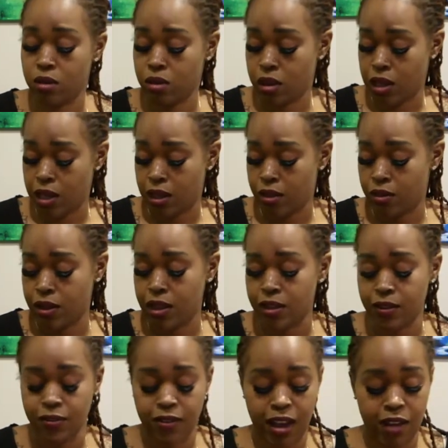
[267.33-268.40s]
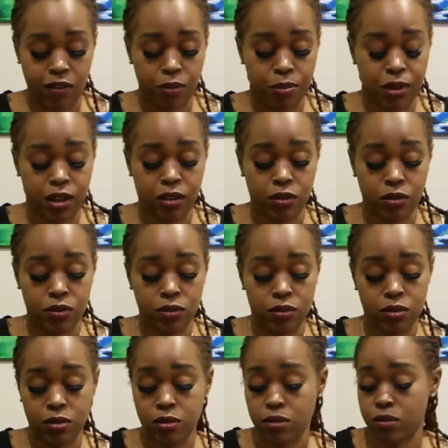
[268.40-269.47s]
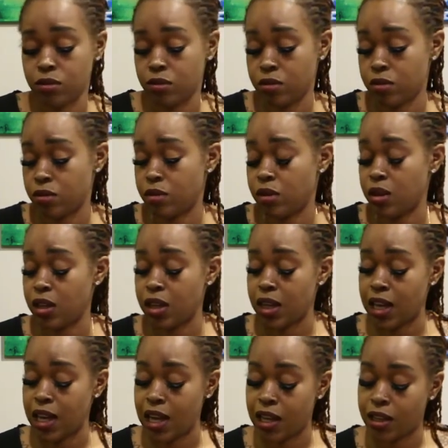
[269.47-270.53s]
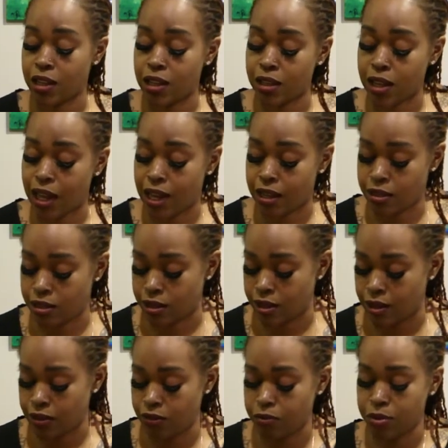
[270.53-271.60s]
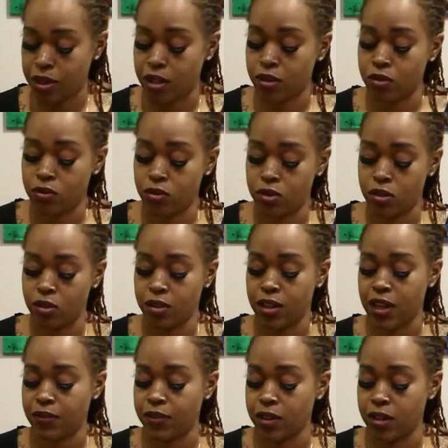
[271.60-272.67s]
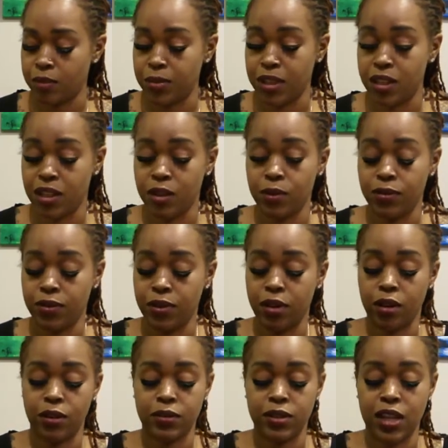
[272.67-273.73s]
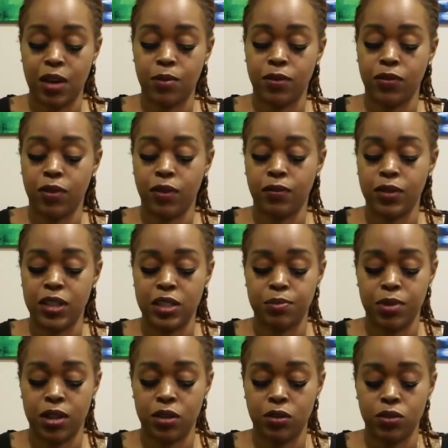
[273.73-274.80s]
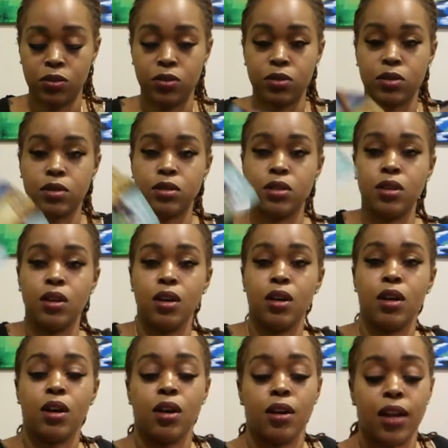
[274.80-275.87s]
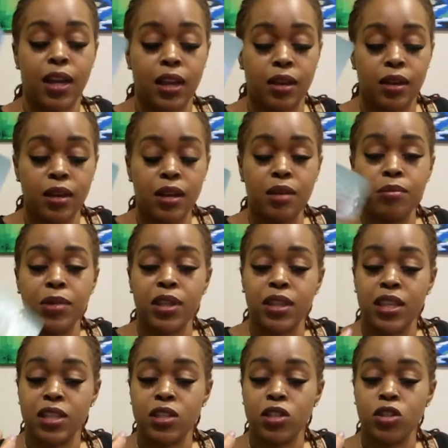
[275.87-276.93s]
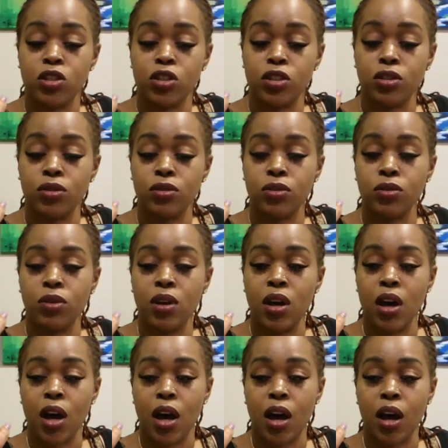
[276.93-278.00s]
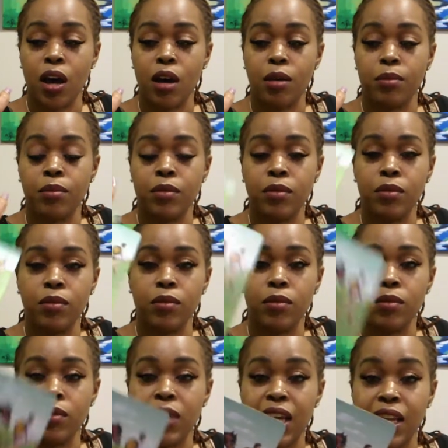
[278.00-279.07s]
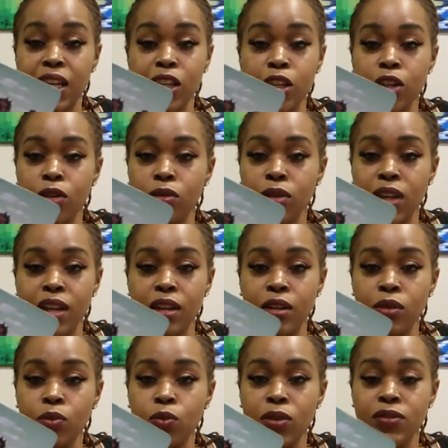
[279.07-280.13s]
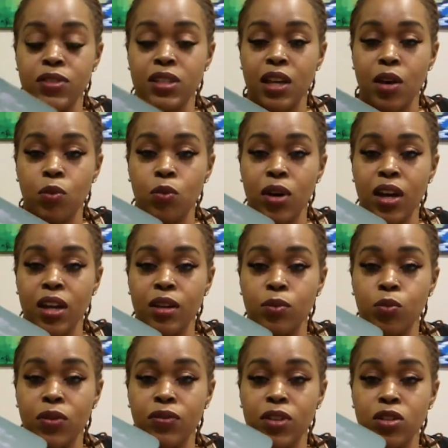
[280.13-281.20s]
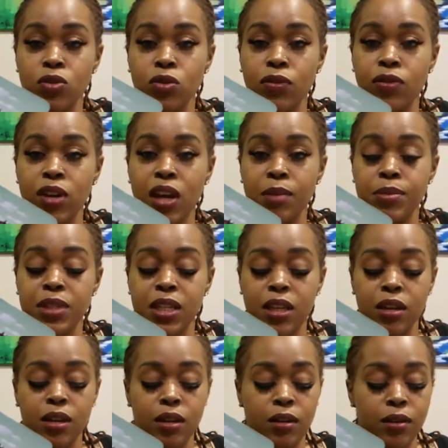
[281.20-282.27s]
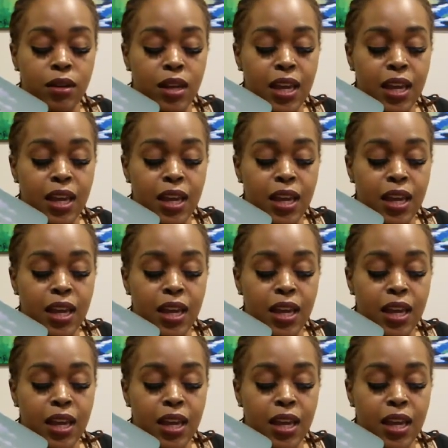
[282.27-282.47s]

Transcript: Okay? You get the Five of Pentacles. And the Knight of Pentacles. So you definitely could be dealing with an earth sign with all of these pentacles. All right. But this is you in a union with someone with the Two of Cups here